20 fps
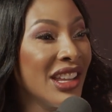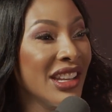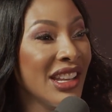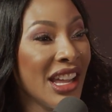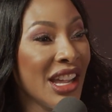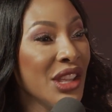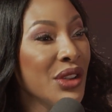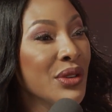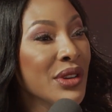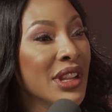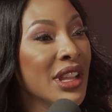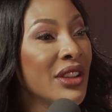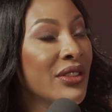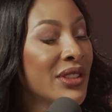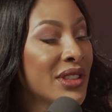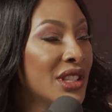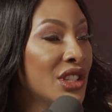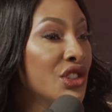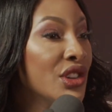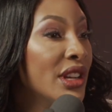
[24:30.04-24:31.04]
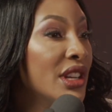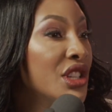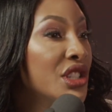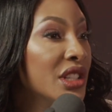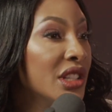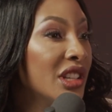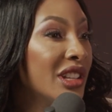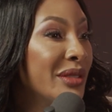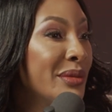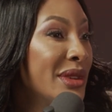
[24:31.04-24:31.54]
that you would give to
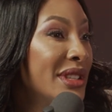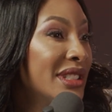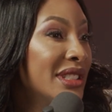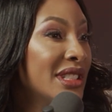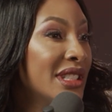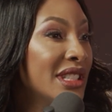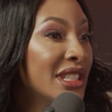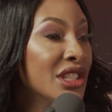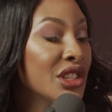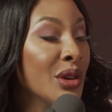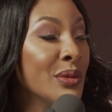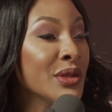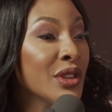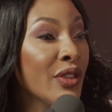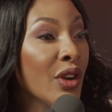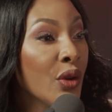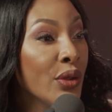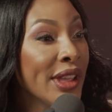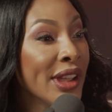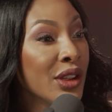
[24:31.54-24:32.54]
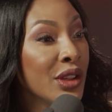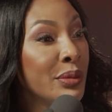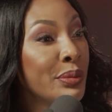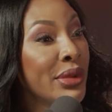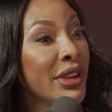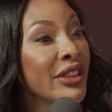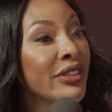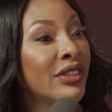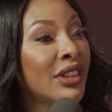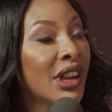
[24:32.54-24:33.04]
traditional businesses in terms of how they could
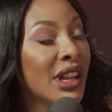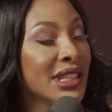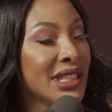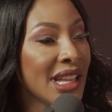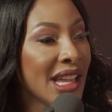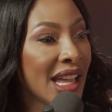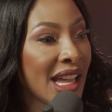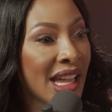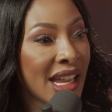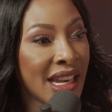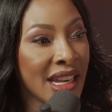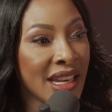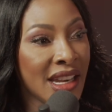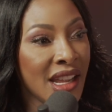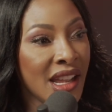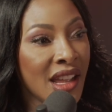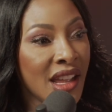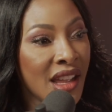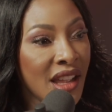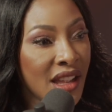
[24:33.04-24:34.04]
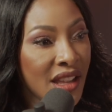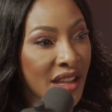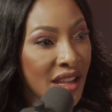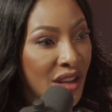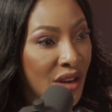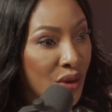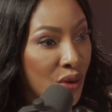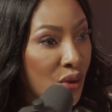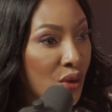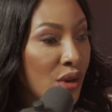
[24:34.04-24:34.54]
pivot and, you
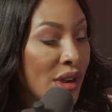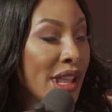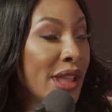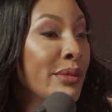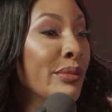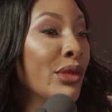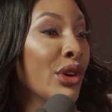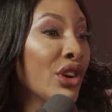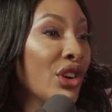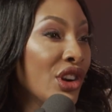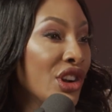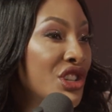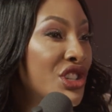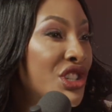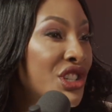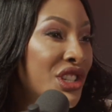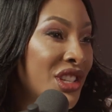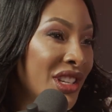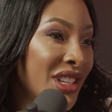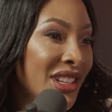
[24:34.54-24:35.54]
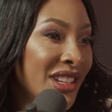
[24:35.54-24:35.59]
know, emerge?